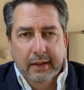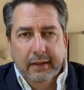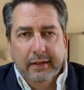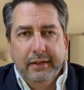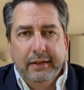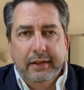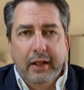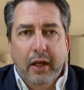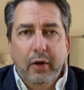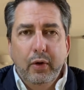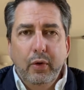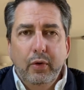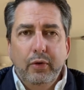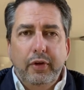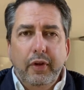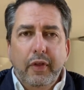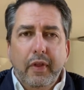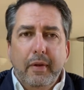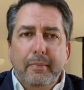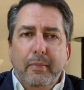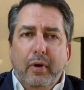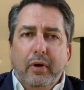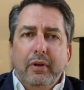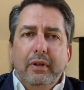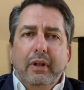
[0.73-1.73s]
So to
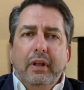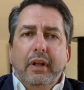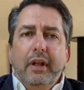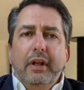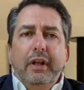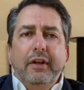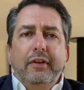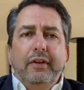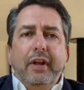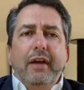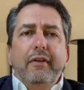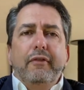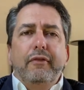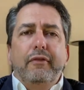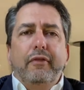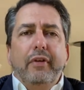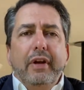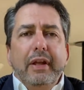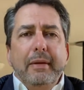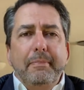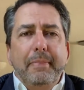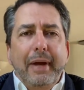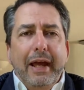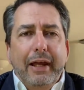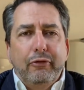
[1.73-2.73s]
the model that is
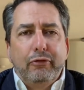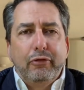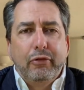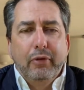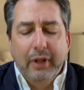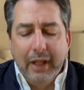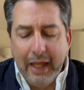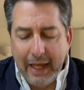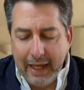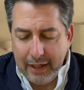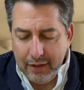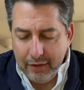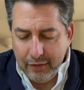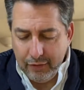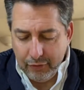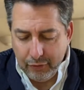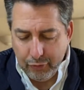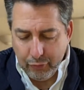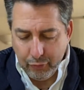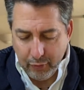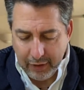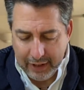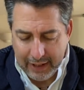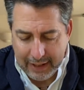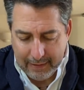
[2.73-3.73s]
every petrol head's
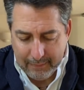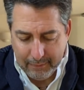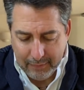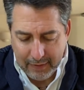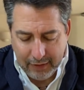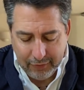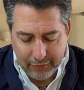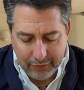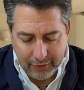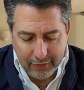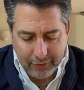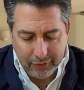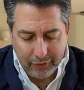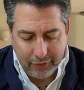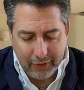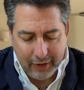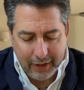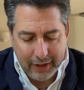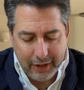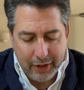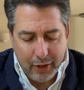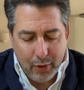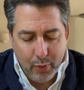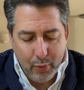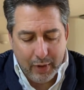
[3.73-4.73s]
dream. This is
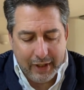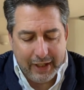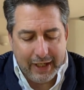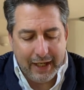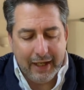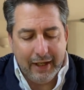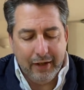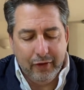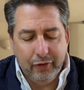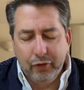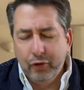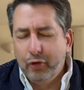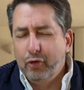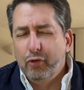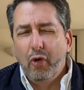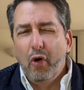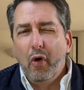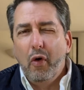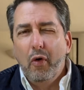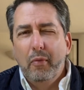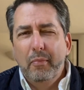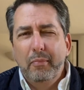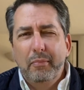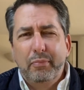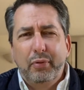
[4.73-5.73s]
the Ugears
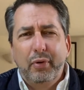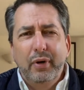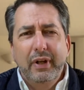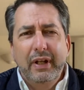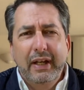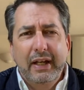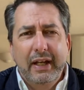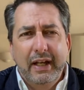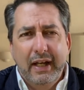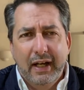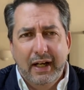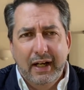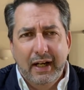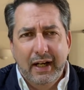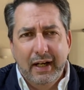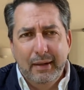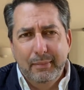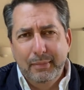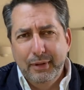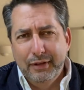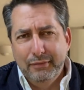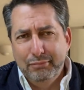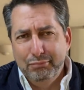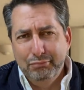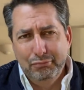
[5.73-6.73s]
Grand Prix car,
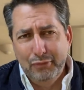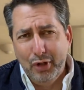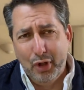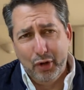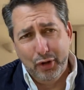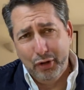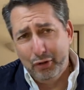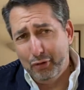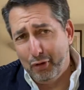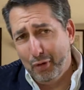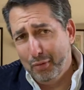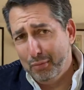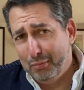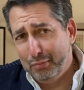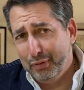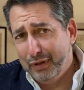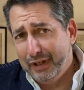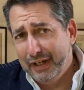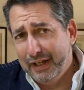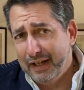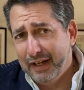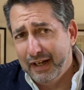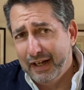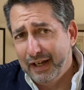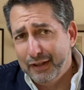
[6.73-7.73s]
but not a Grand
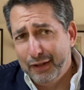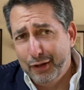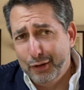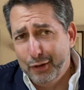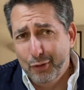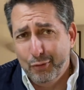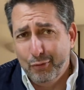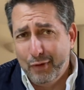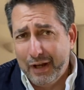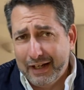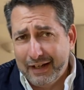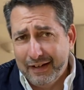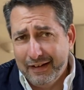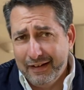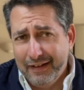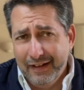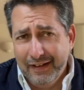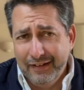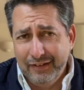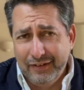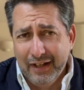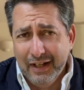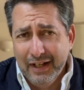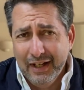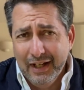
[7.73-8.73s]
Prix car that you'd
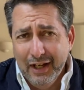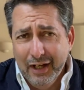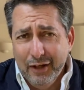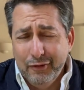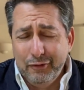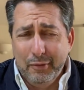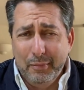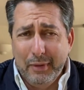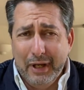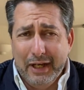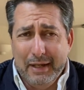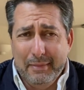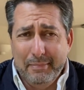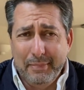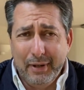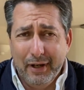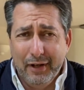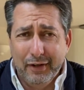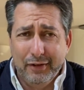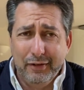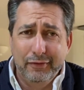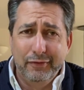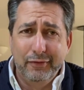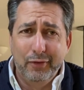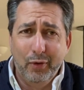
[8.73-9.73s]
recognise from any
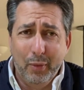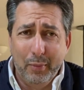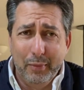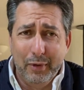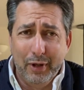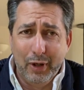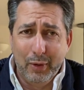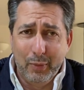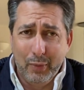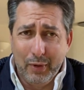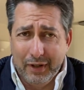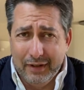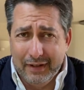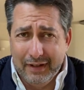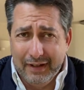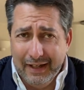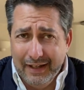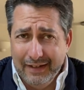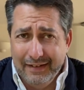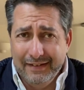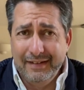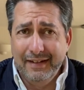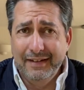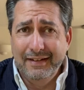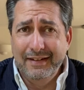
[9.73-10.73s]
part of Formula One
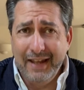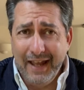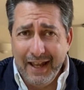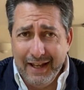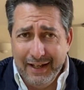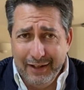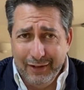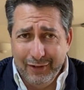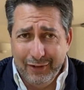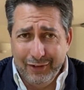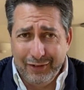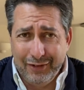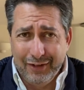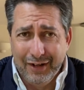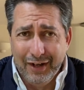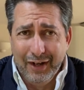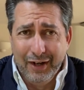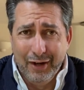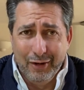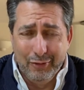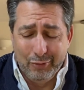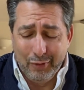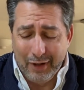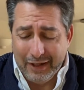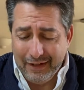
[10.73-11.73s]
in today's
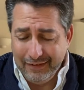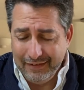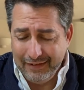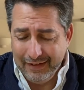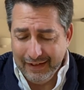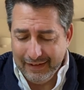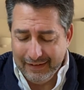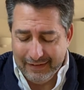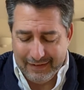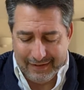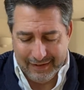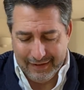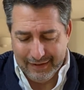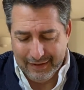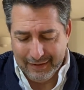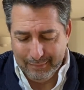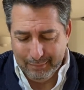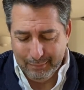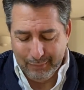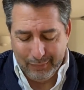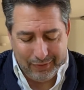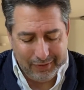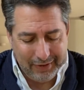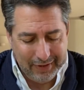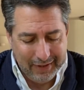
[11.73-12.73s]
racing
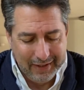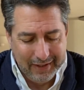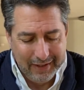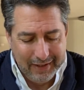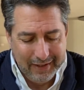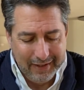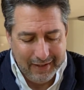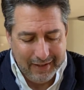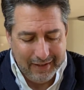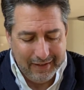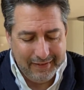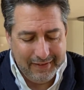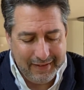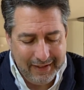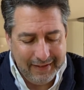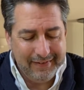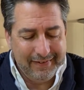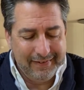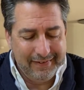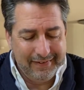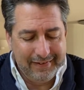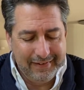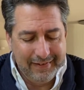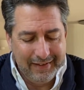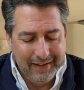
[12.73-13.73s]
terms.
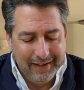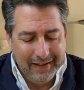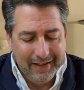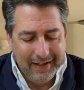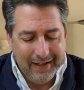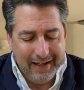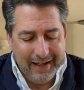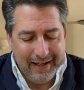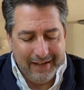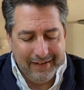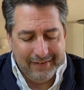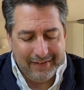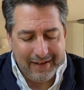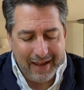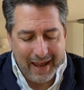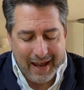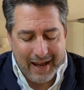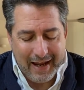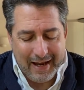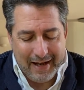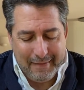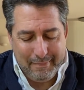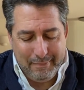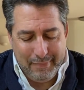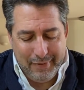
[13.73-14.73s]
This is
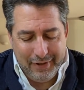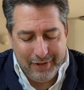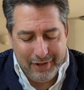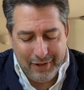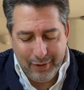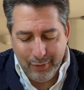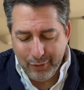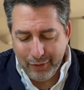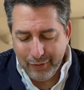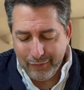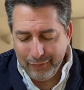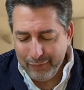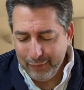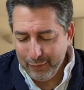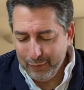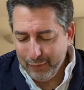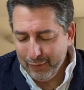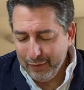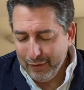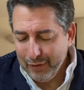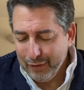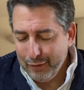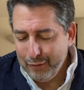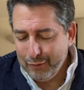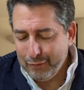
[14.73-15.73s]
a
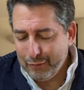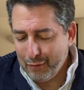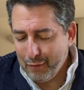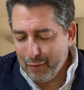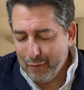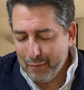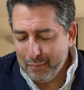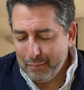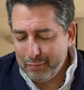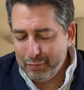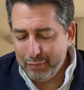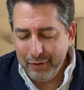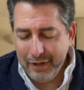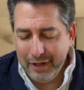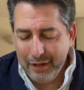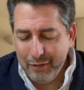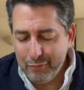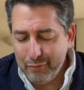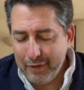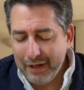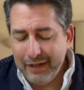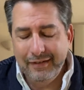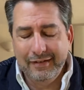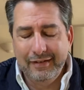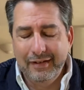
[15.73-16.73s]
beautiful Grand Prix
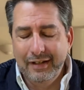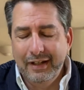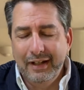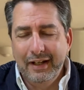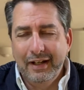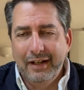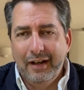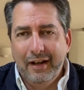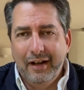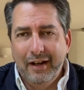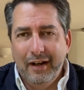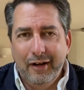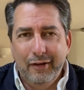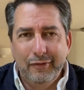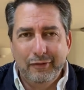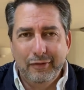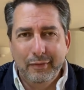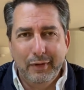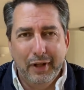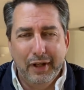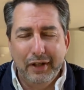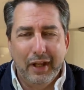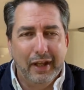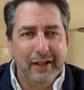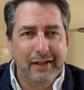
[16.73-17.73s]
racing car from
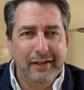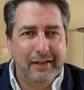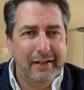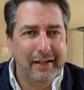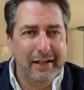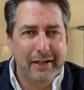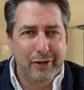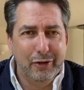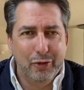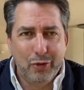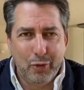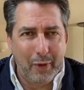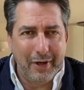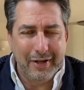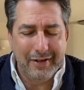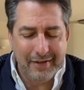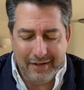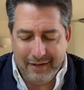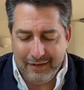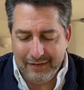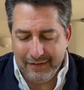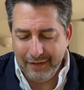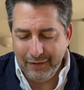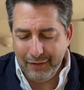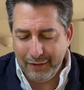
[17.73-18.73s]
the
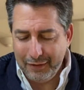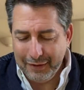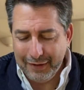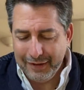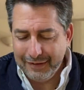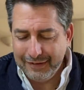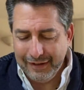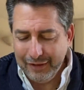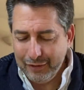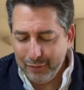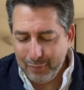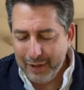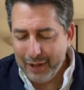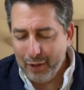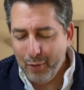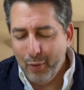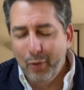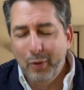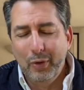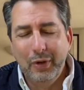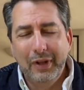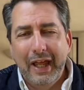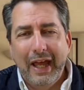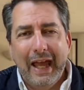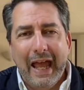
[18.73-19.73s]
1920s and 30s when
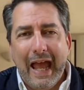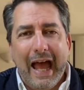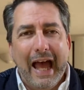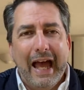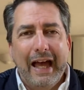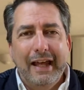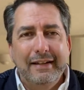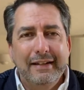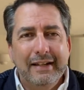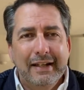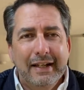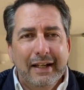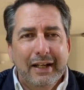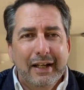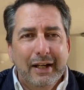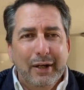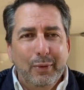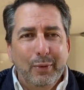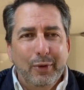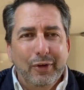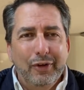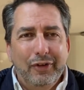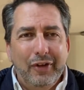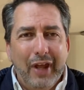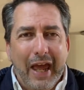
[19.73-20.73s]
all they had
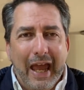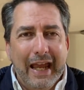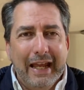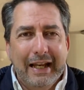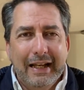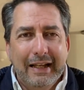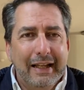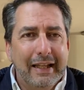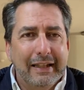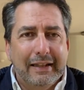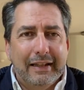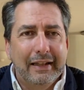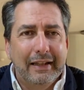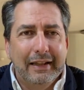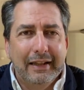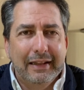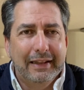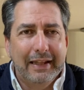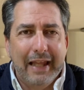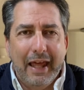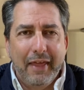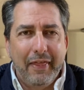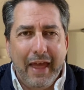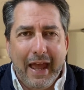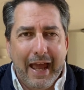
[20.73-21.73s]
was a little
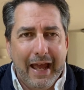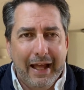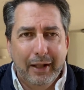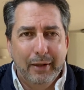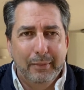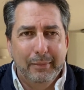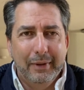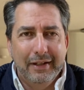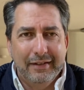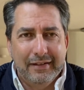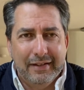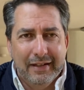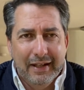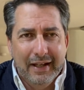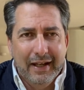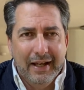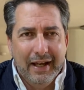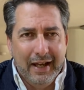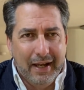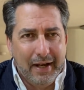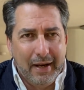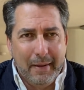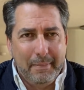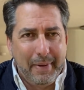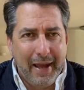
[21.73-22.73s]
leather helmet
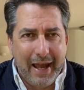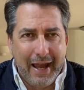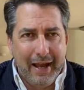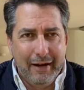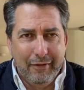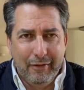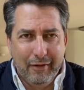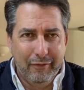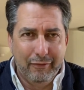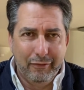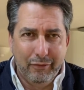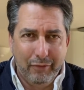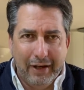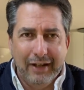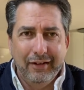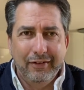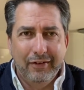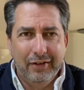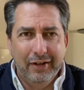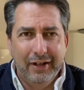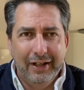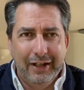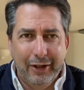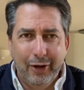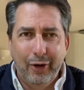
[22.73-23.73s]
and a pair of
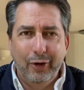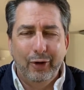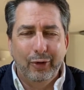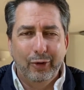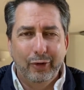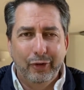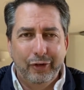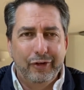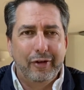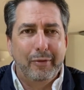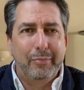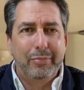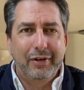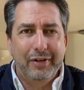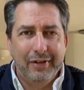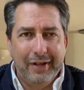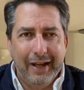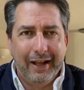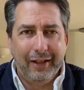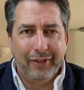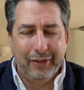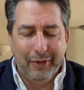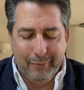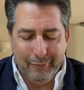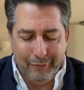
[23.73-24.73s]
racing goggles to
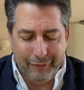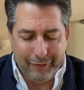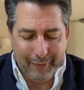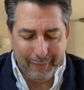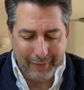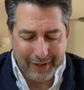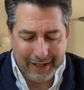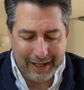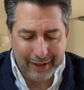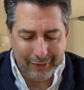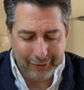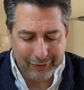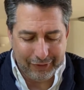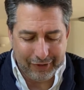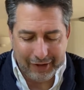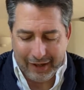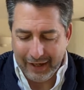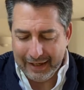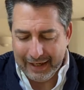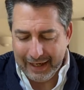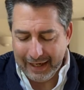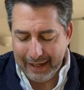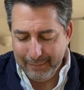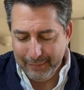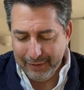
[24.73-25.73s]
protect them from the
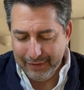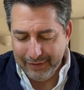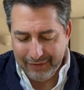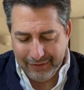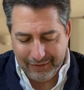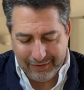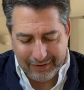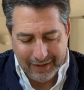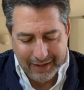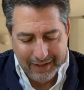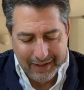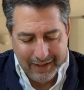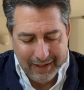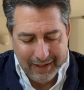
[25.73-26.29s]
outside elements.